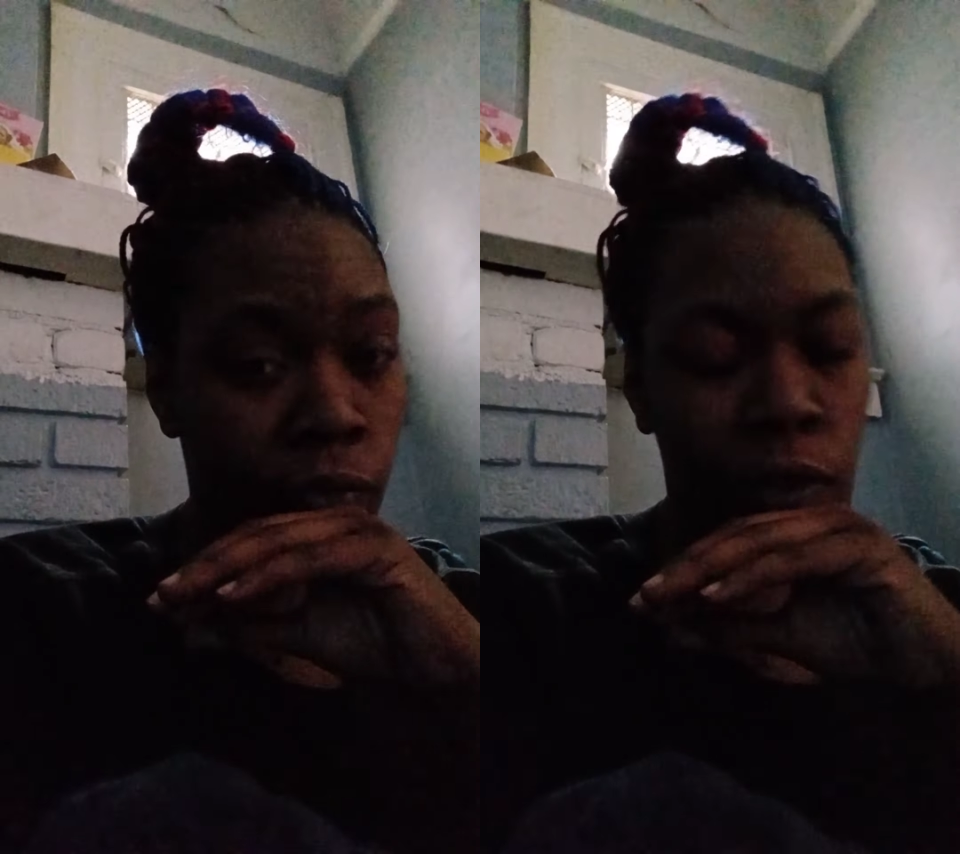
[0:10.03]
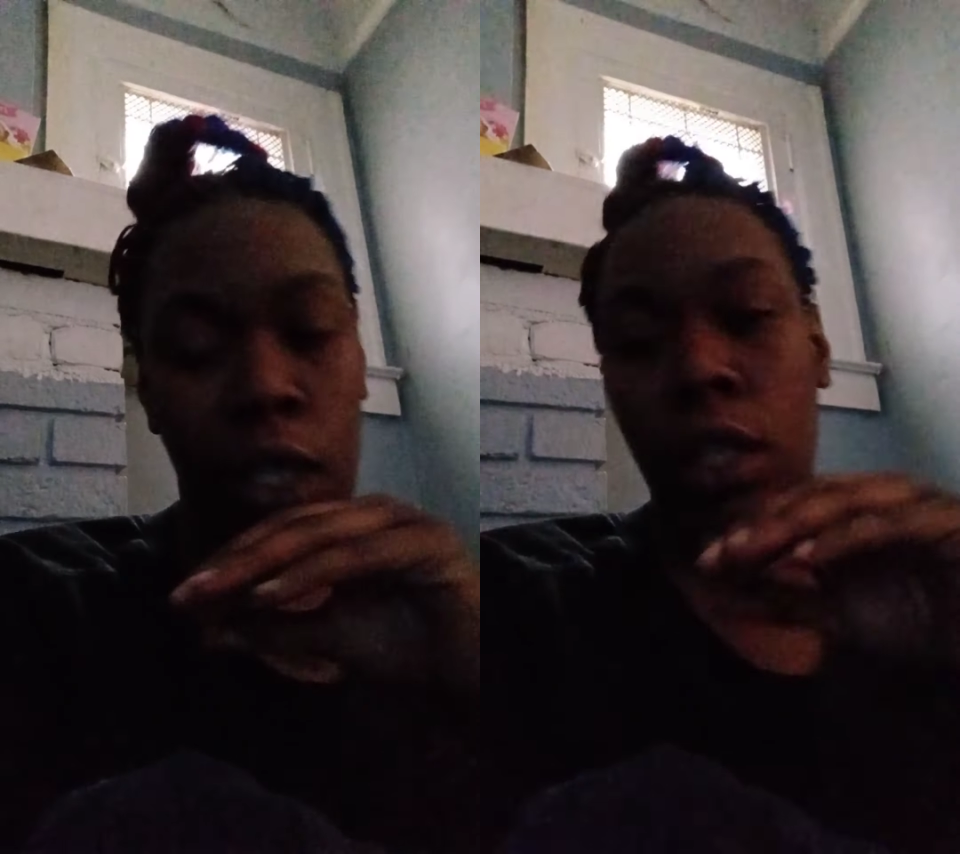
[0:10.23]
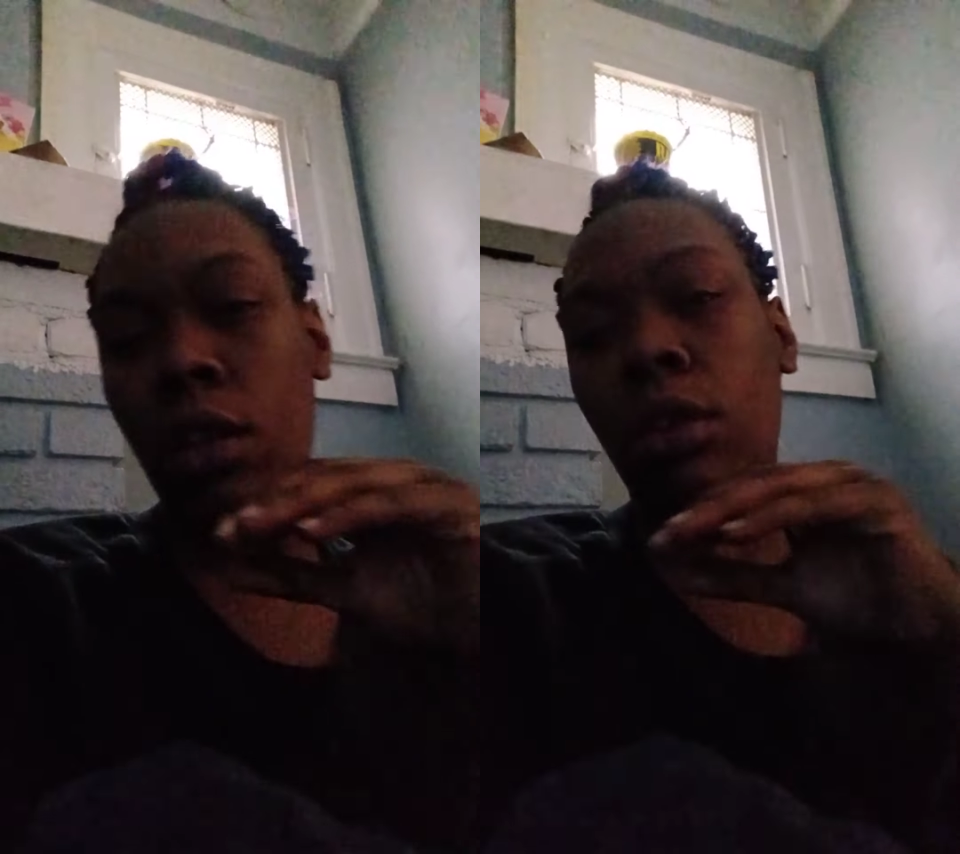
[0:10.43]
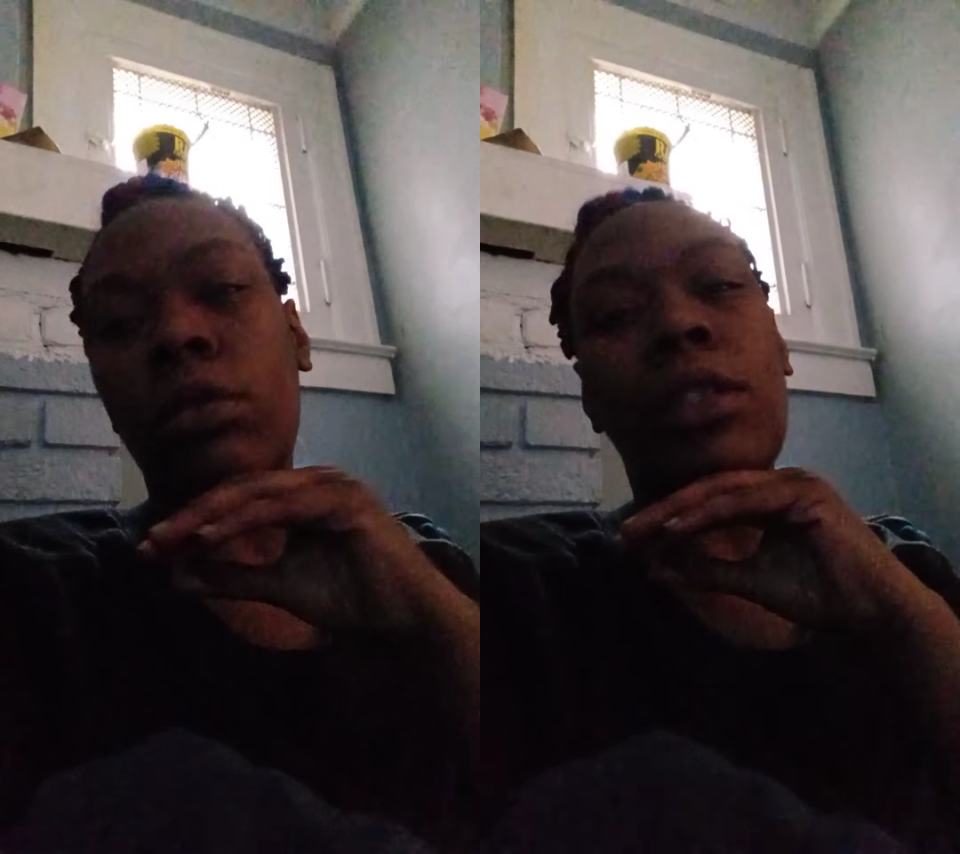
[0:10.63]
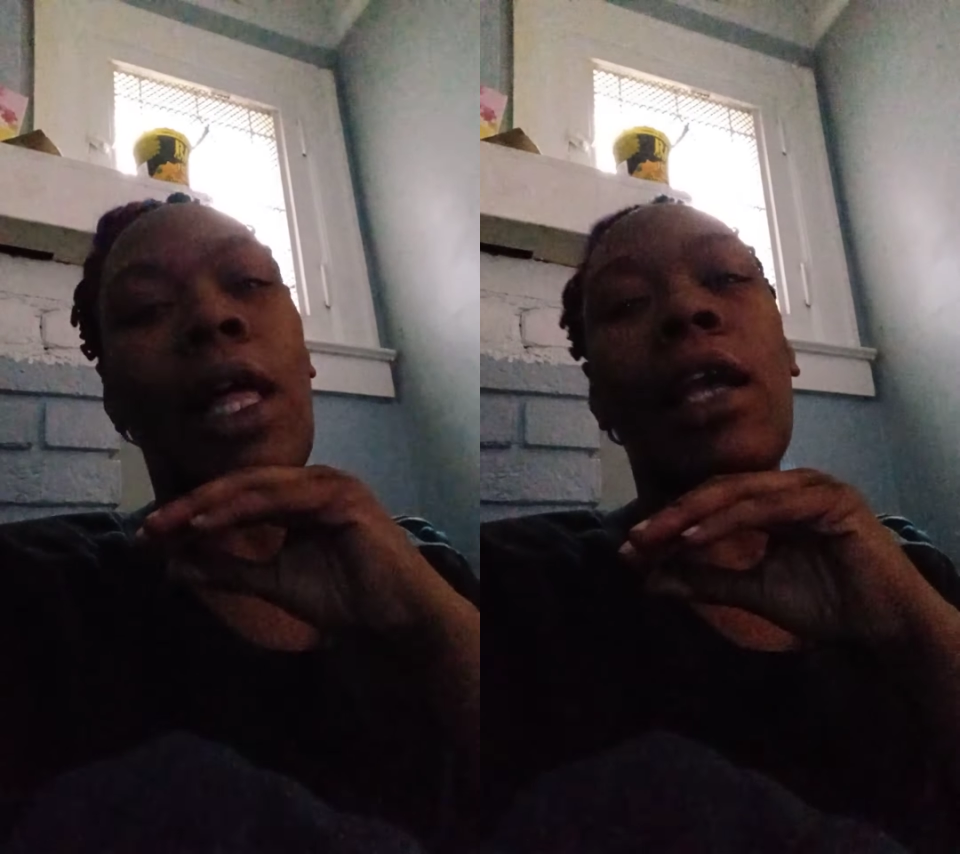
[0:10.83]

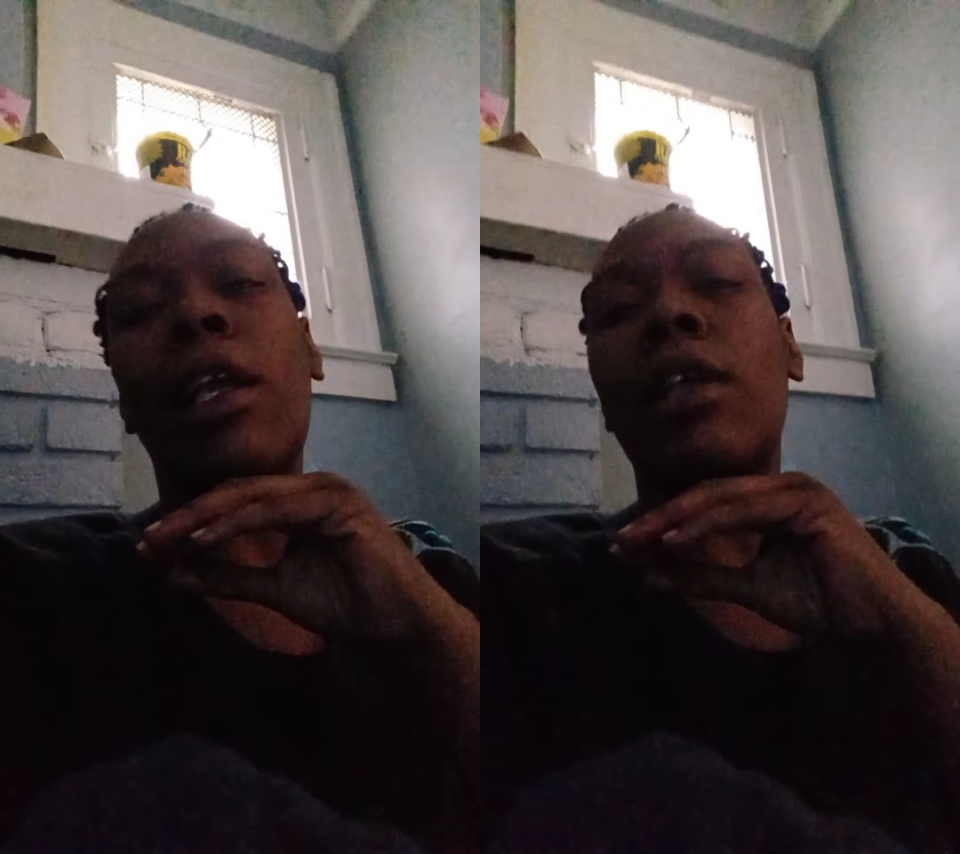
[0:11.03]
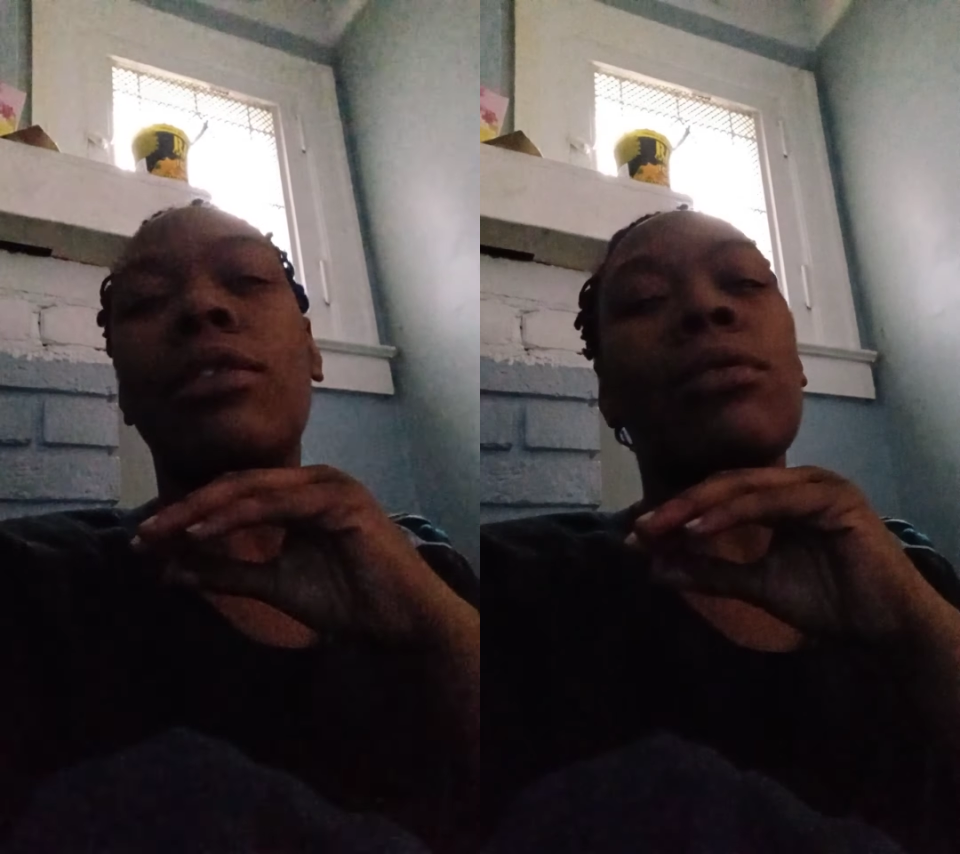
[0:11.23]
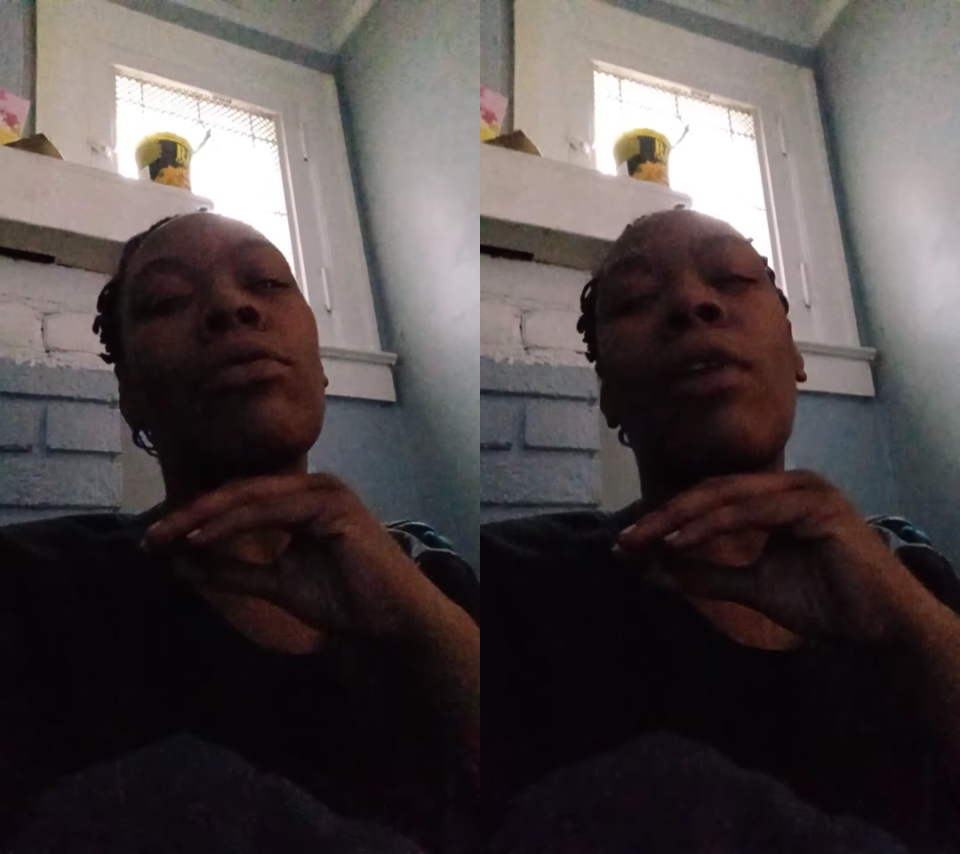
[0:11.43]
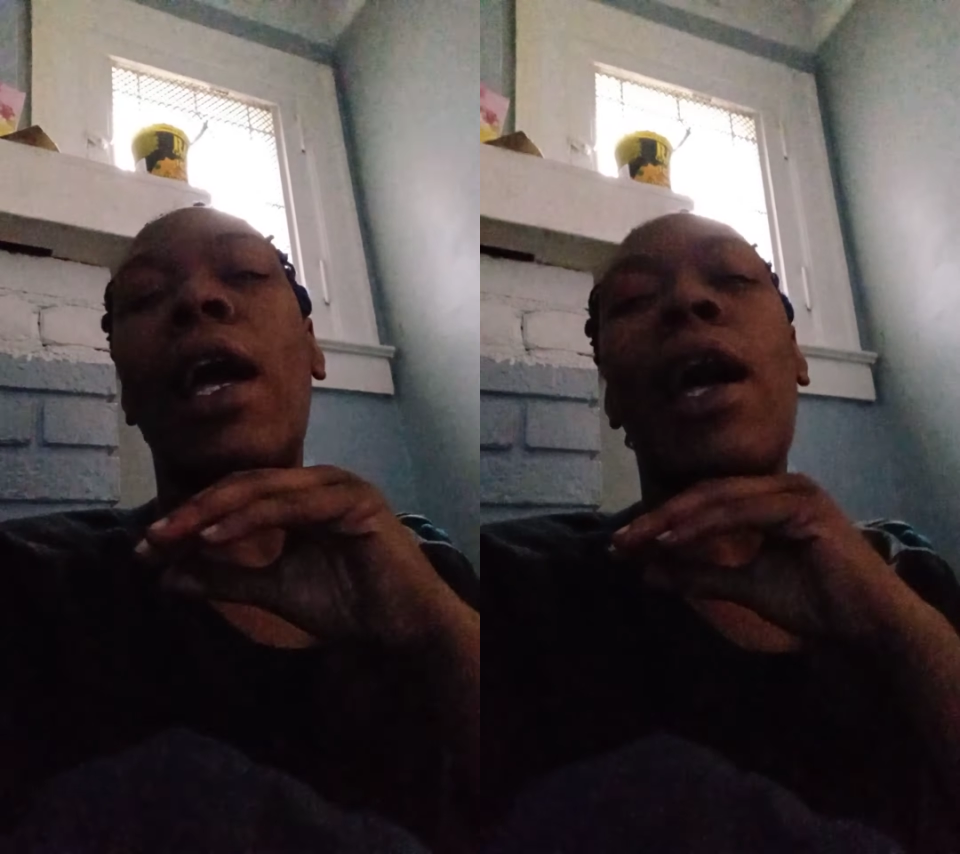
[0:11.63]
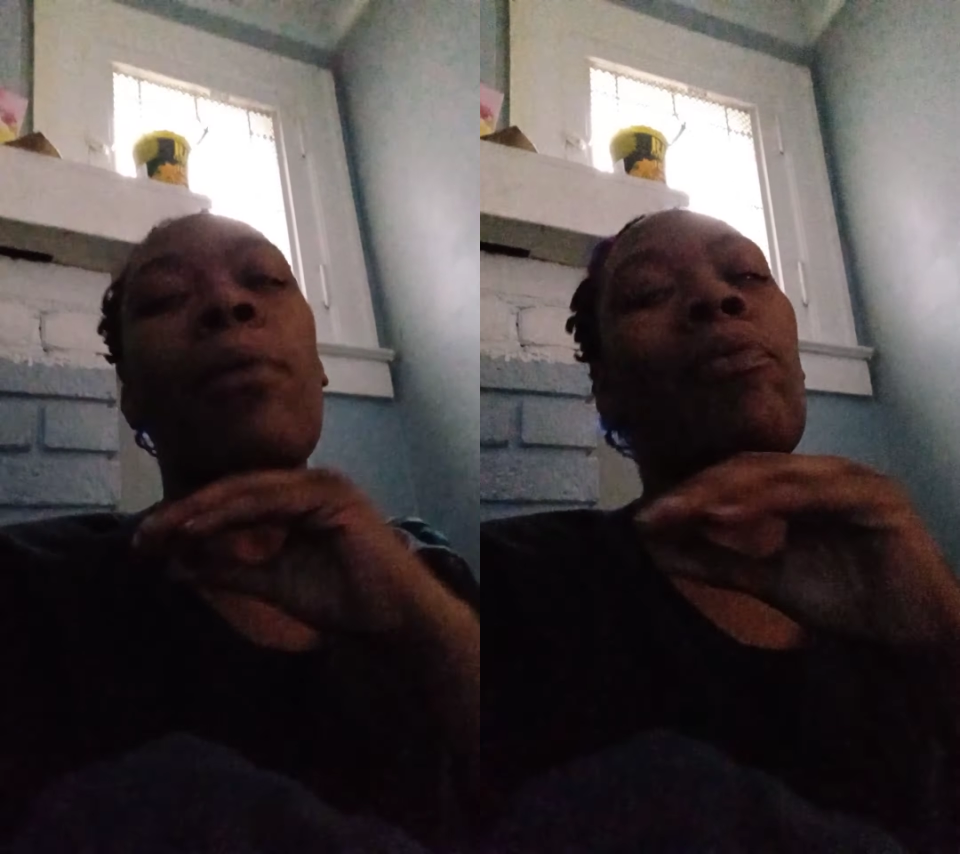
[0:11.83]
videos, like and
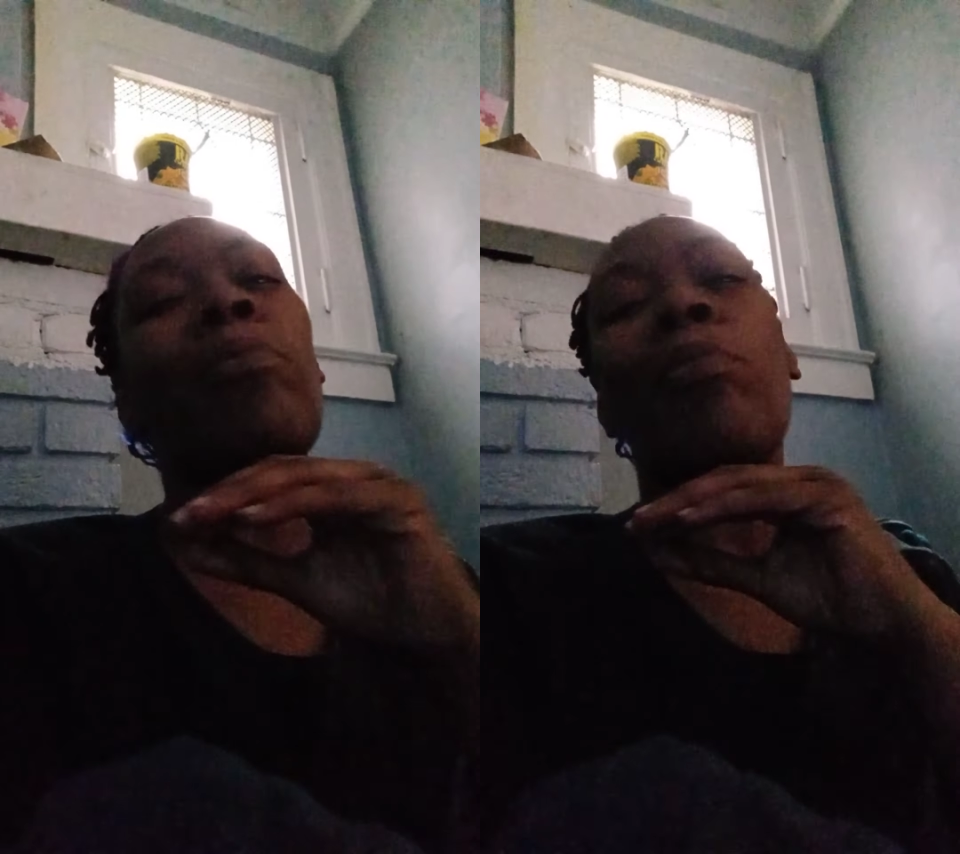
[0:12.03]
subscribe,